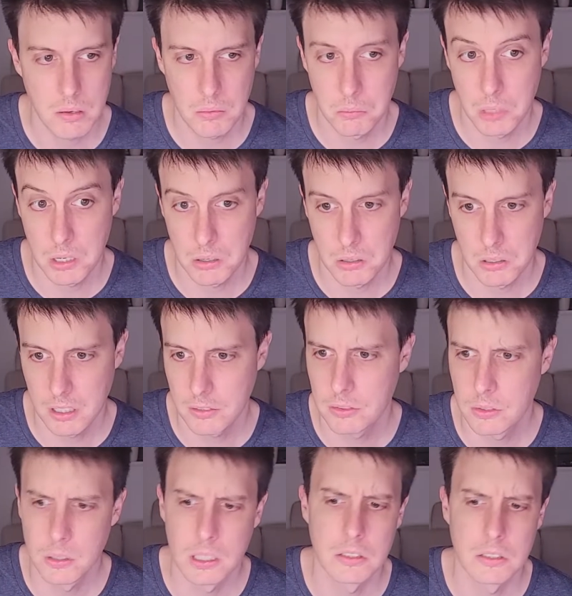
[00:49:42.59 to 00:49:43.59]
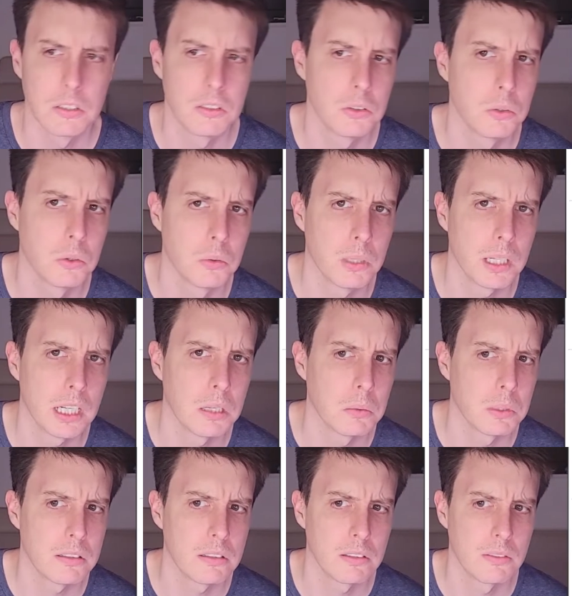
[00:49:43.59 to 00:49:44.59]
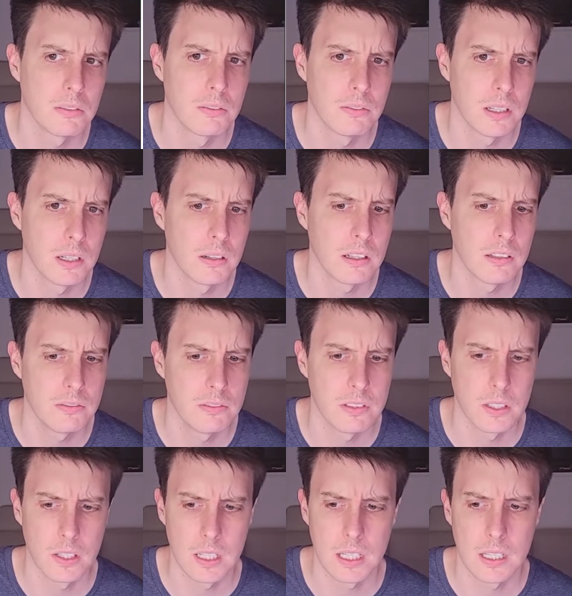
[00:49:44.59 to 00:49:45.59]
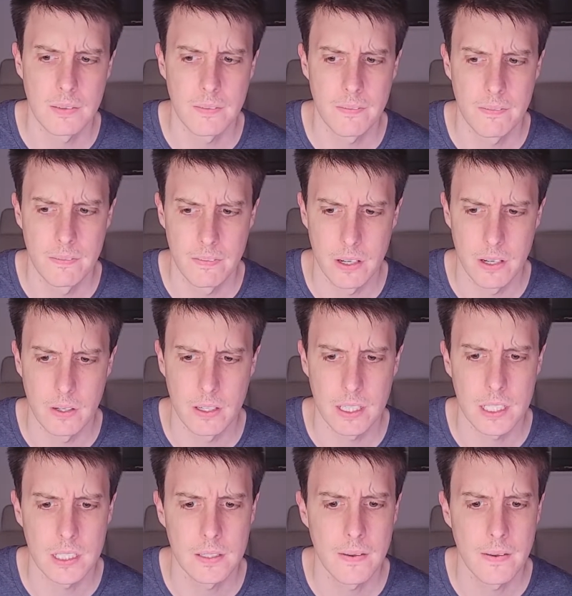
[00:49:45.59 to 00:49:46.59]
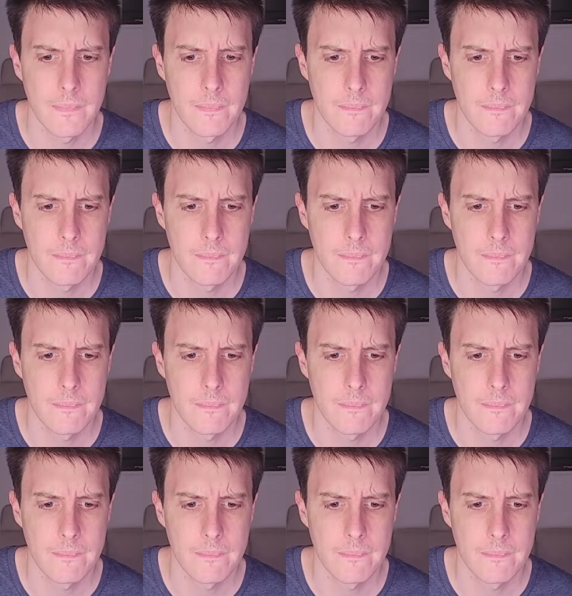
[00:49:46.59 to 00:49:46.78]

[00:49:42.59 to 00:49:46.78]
And we're already 402 away, which is very, very, very,